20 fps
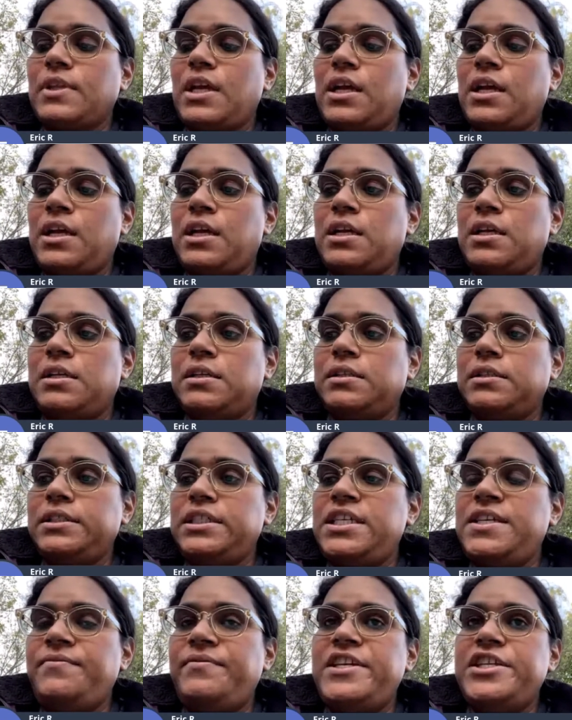uh,
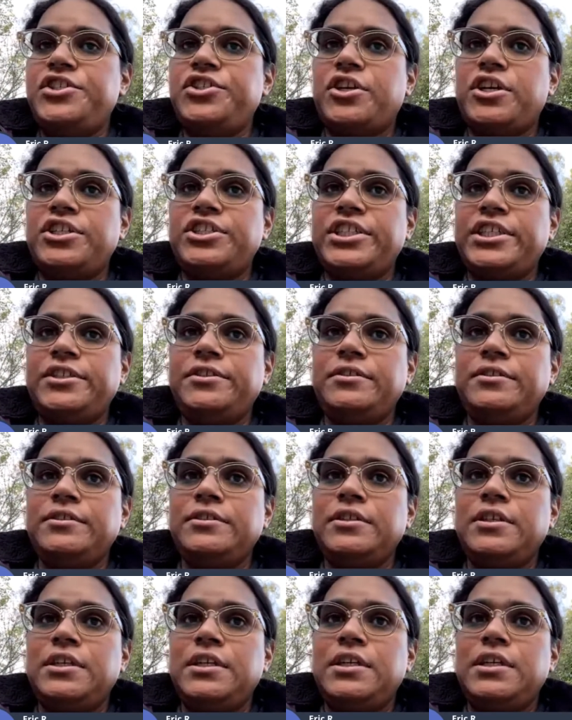EV charging,
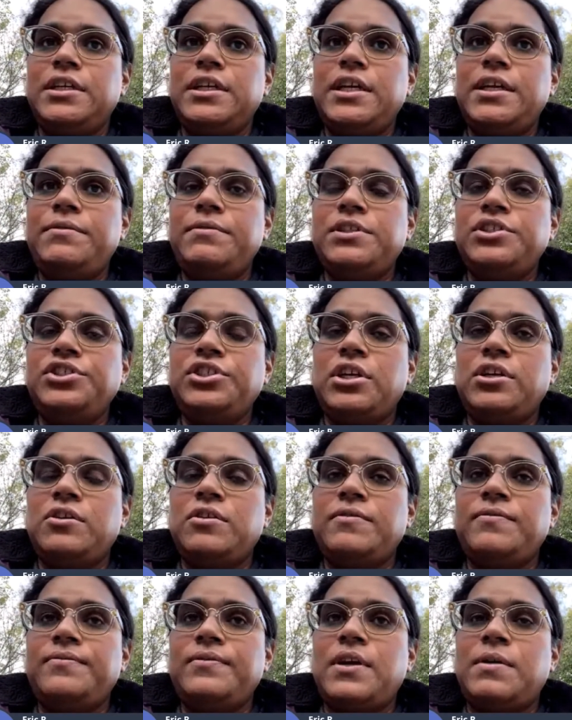it will shut
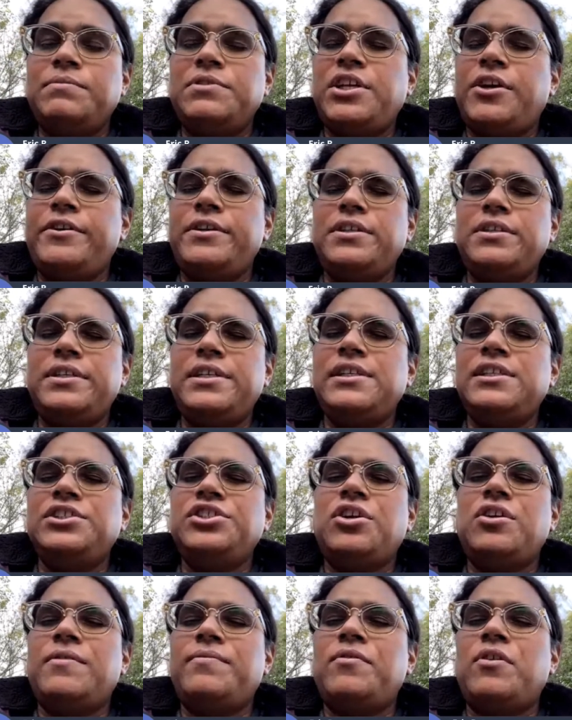off, I'm sorry, it'll
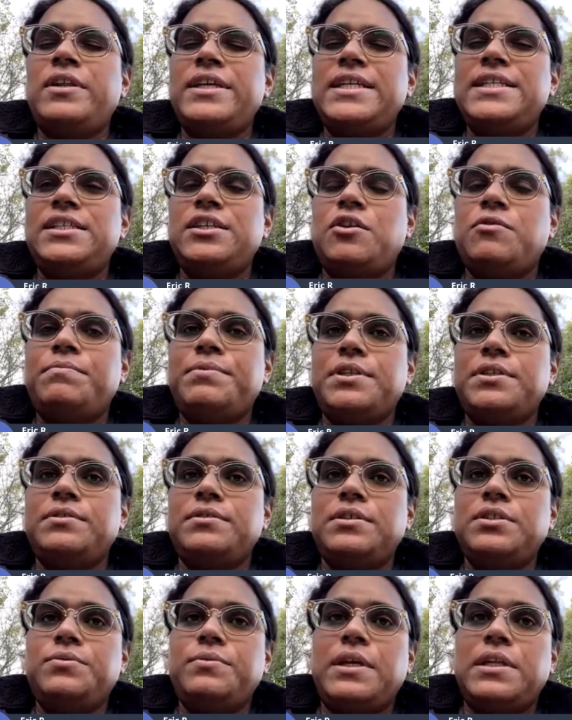shut off all AC output
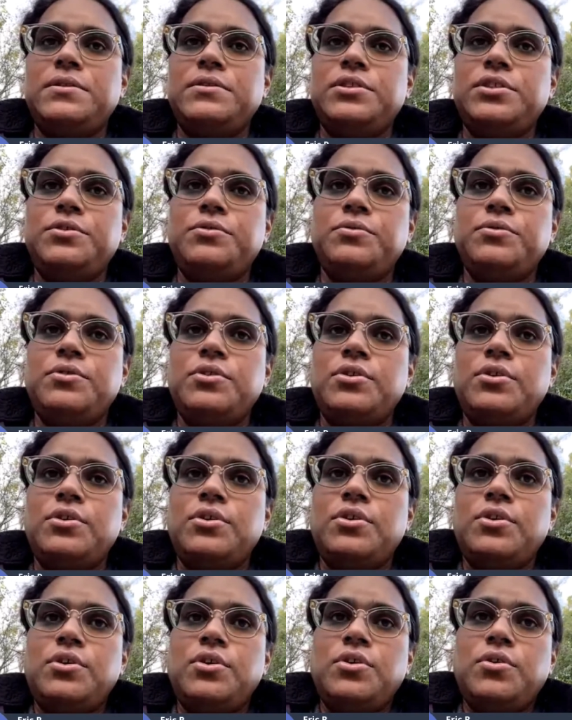as well too,
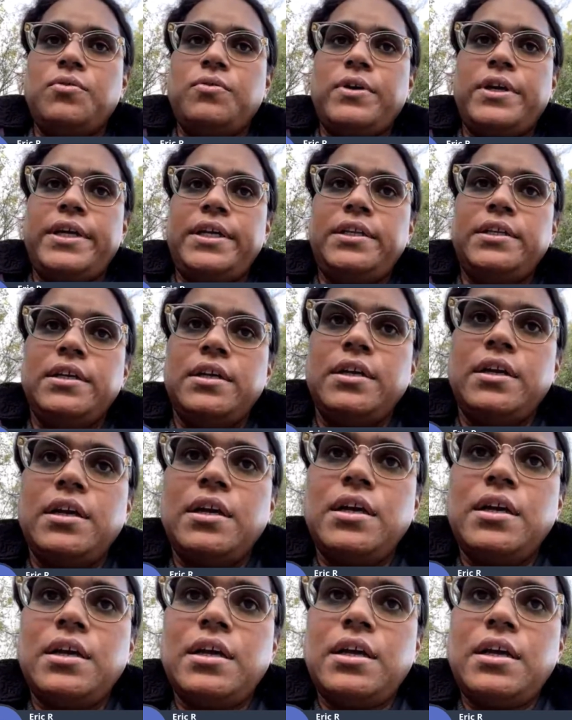right?
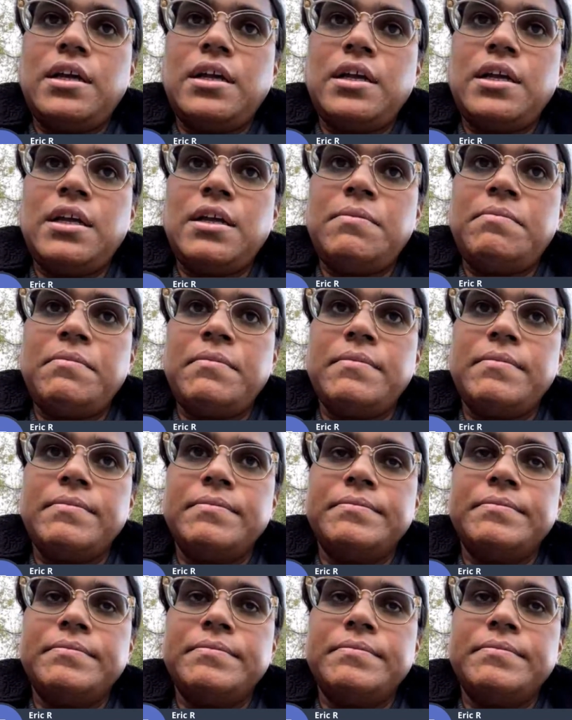Um,